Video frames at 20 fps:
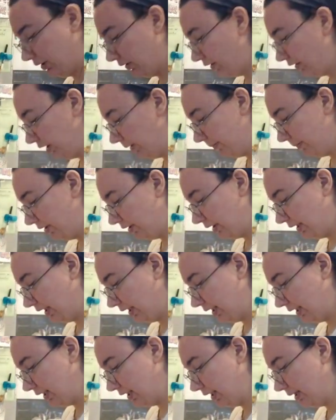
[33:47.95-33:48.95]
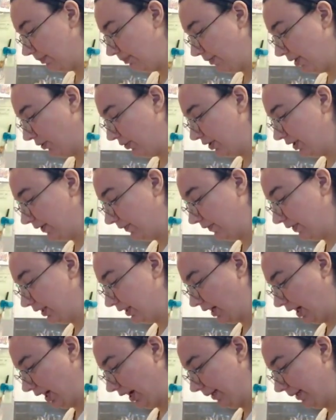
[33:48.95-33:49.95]
cookbook is that most of the
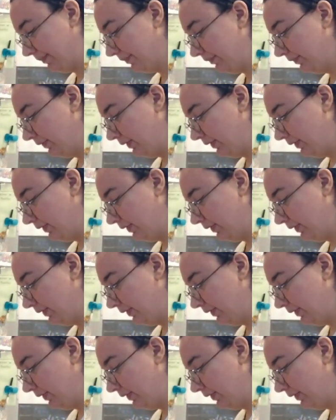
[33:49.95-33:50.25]
time